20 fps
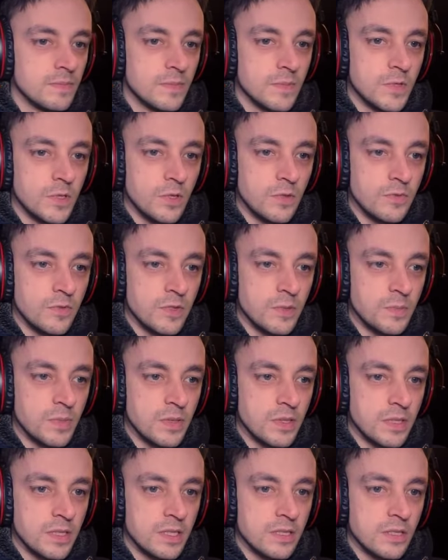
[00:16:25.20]
Not very
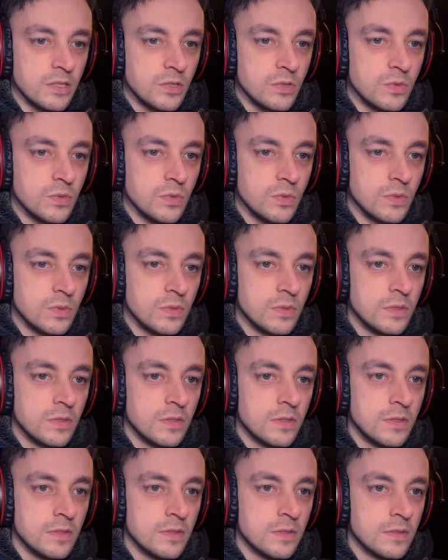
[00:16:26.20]
polite at all.
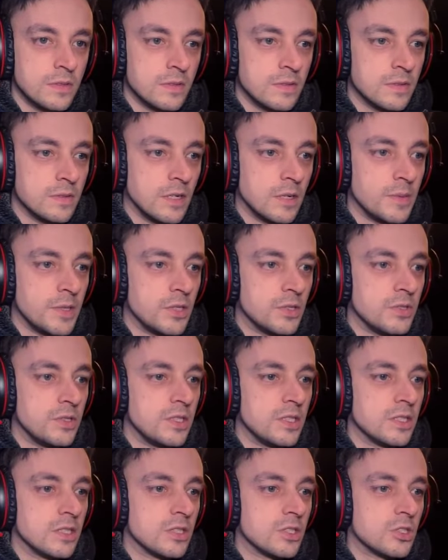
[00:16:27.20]
I mean, who are you
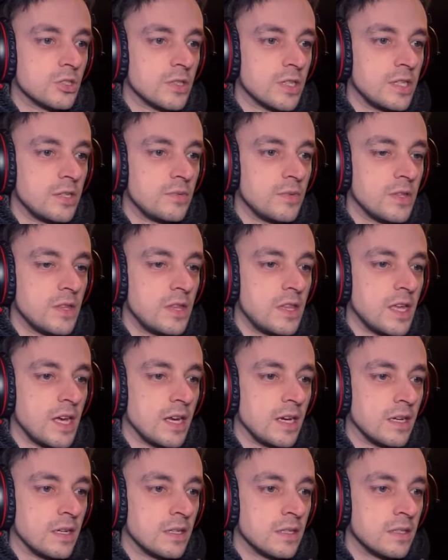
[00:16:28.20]
going to trade with
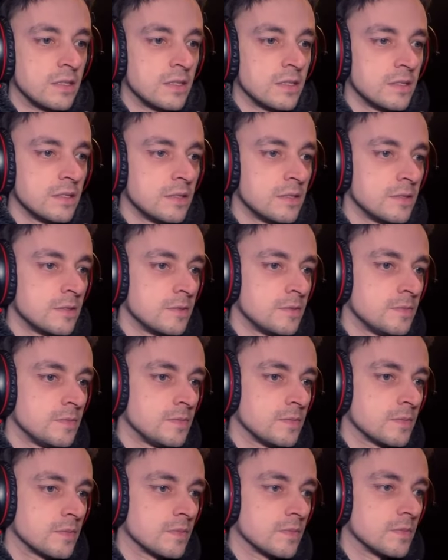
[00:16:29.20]
then?
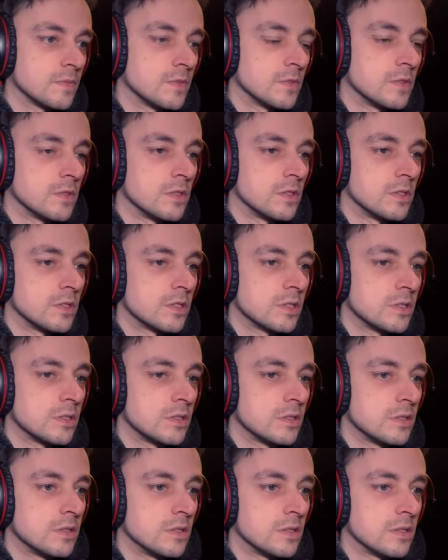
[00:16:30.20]
Alright,
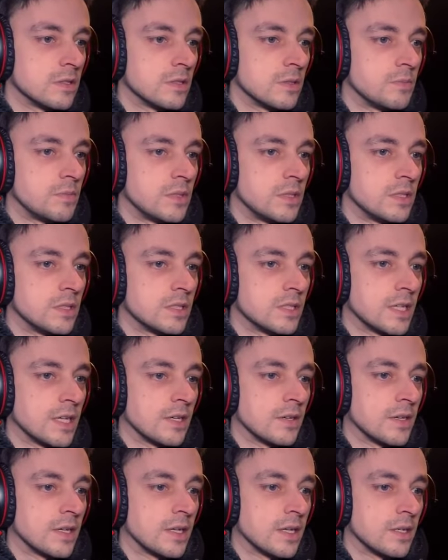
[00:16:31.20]
another burnt
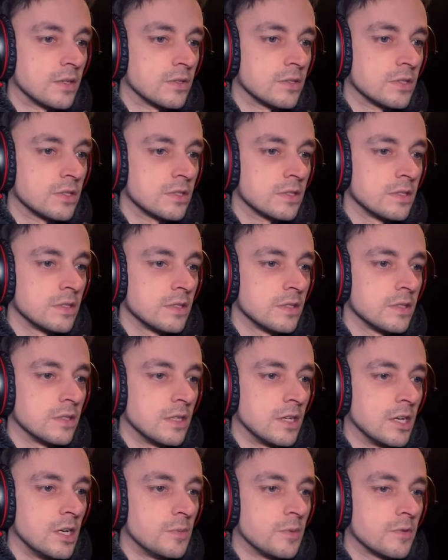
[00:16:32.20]
out house.
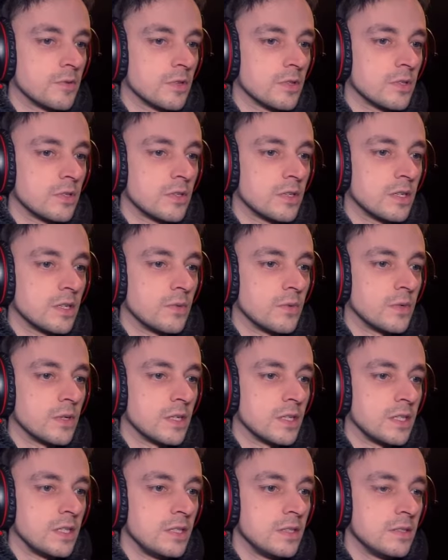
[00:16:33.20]
I hope I've gone the right
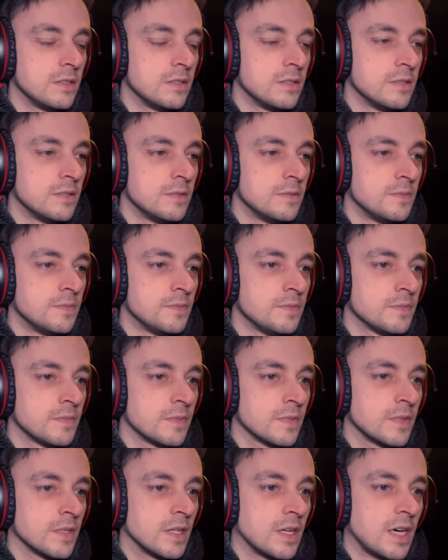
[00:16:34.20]
way.
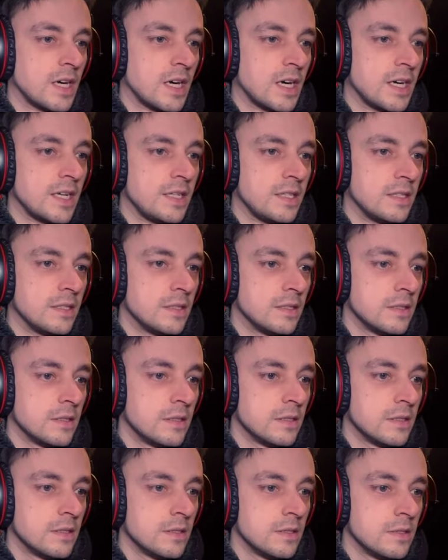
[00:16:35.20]
Hi!
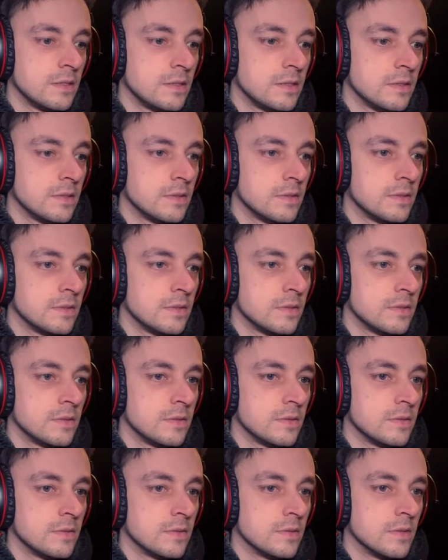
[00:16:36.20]
Hi!
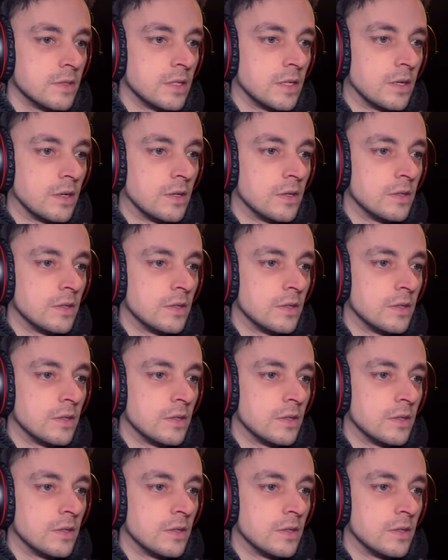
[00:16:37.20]
No. Uh, oh.